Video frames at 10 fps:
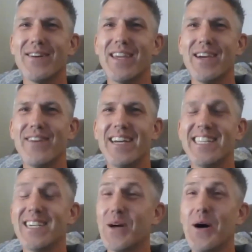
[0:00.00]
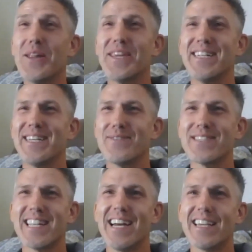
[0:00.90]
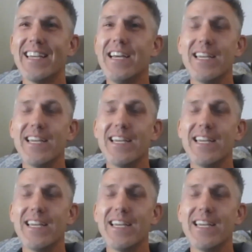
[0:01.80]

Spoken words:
the event, he called it. He was like,